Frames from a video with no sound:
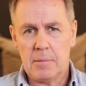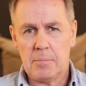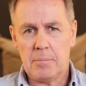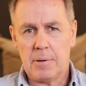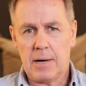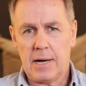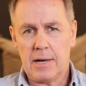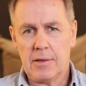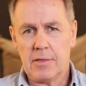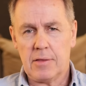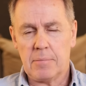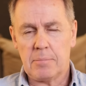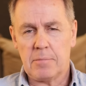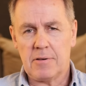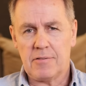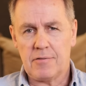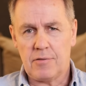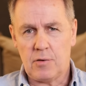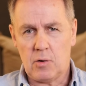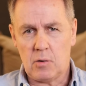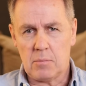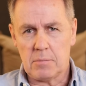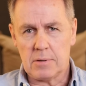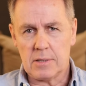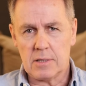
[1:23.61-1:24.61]
by the
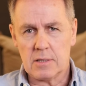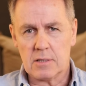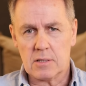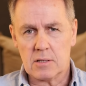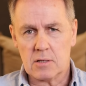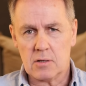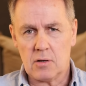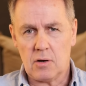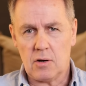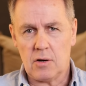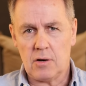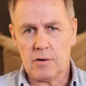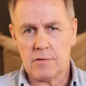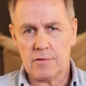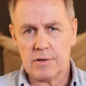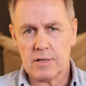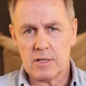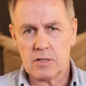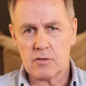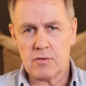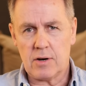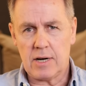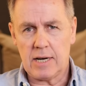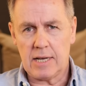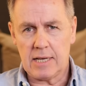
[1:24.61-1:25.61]
performance of
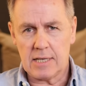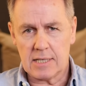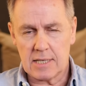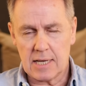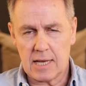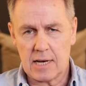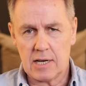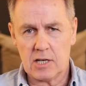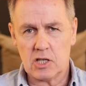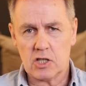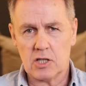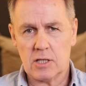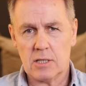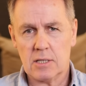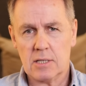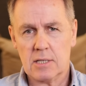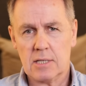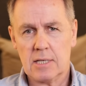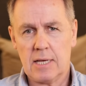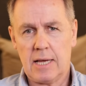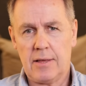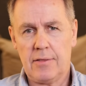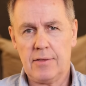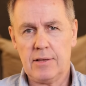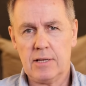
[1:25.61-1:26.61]
Israeli
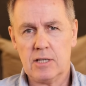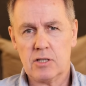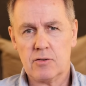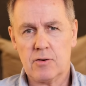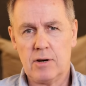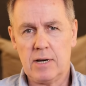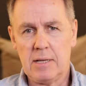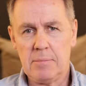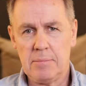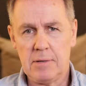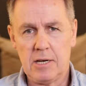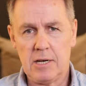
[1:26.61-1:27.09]
intelligence and the Israeli